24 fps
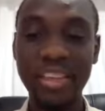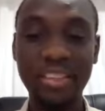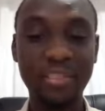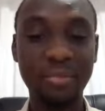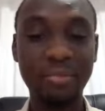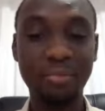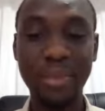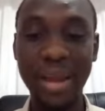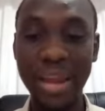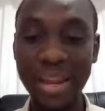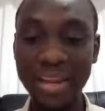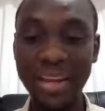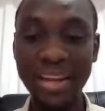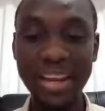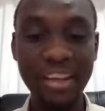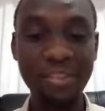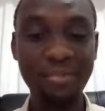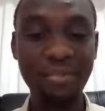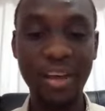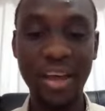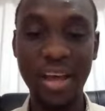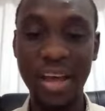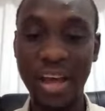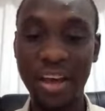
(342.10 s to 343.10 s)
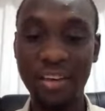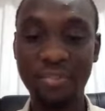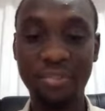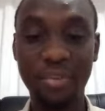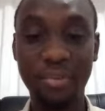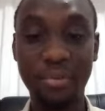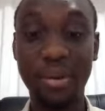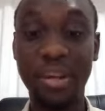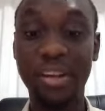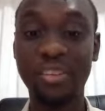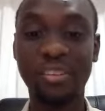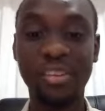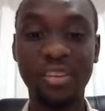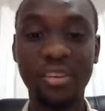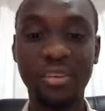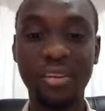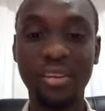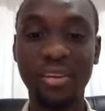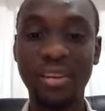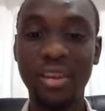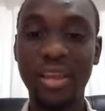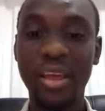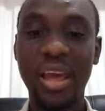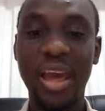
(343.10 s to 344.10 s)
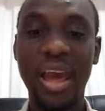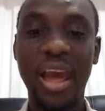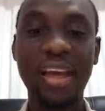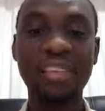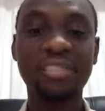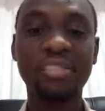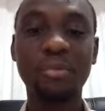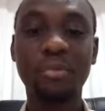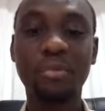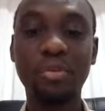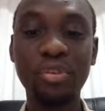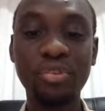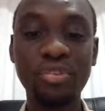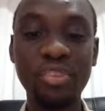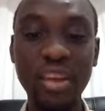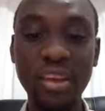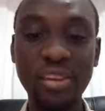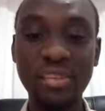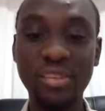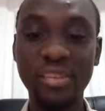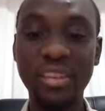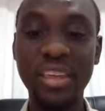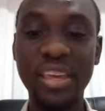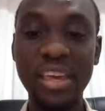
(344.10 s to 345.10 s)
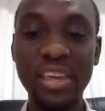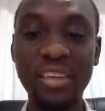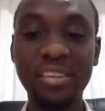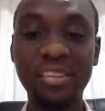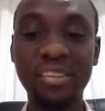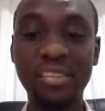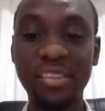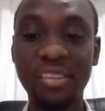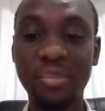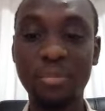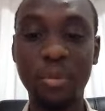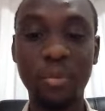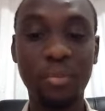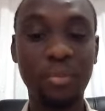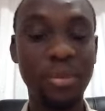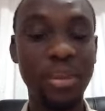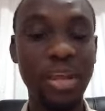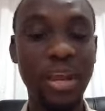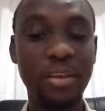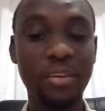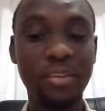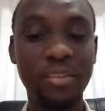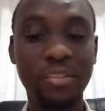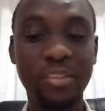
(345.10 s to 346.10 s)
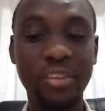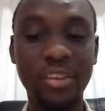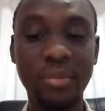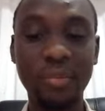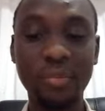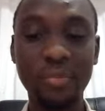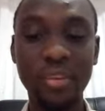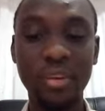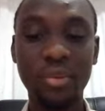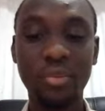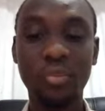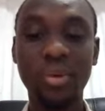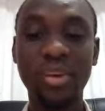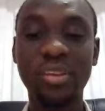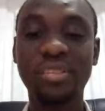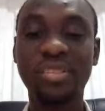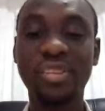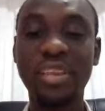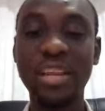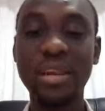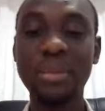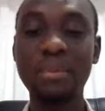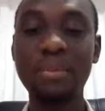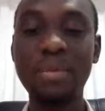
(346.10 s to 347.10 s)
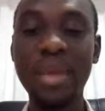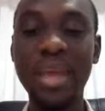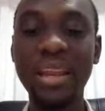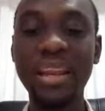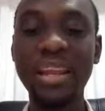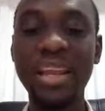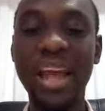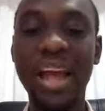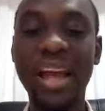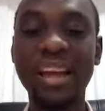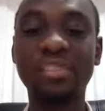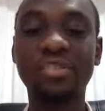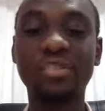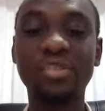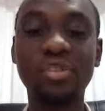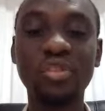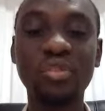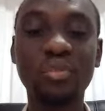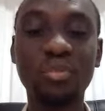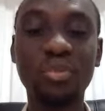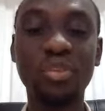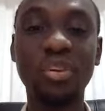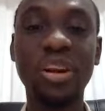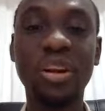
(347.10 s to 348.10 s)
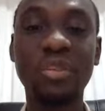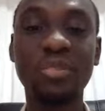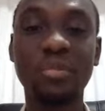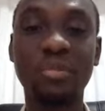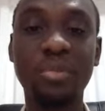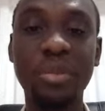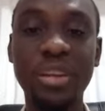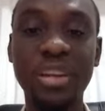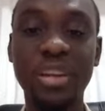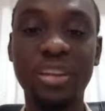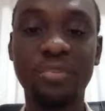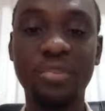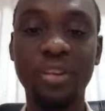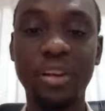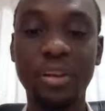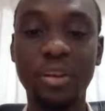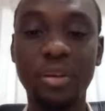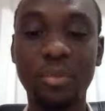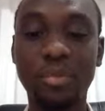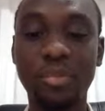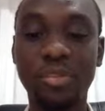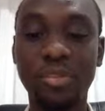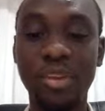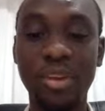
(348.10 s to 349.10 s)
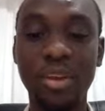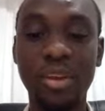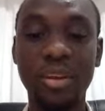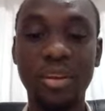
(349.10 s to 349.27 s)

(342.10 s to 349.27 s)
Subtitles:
might never have imagined. As the project gains its popularity, we are seeing many adjunct programs being developed.